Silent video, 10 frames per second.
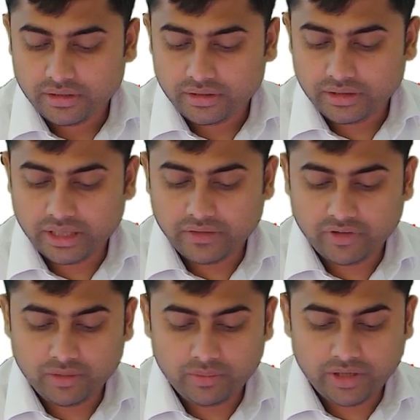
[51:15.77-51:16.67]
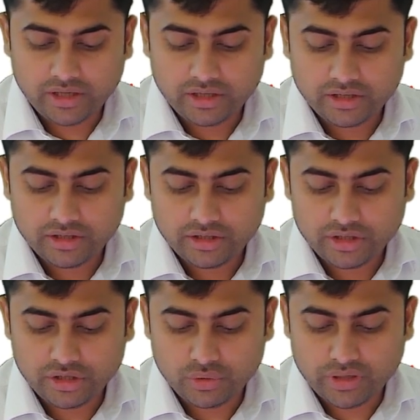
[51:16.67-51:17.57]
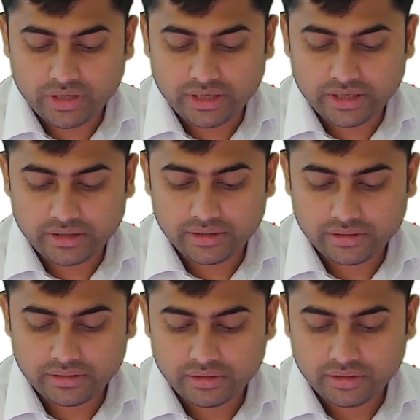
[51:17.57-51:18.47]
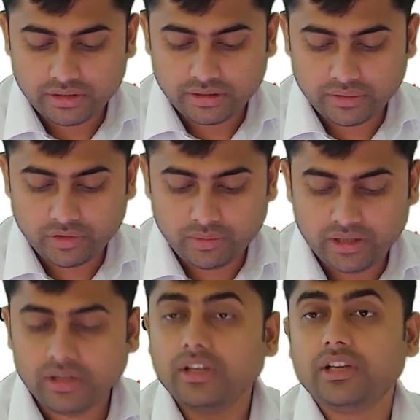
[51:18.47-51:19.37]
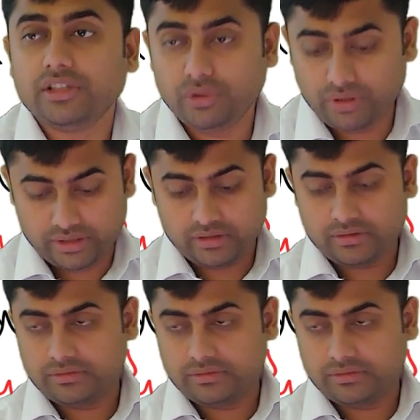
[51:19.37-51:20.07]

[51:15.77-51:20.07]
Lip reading: They will be unique. They will be unique.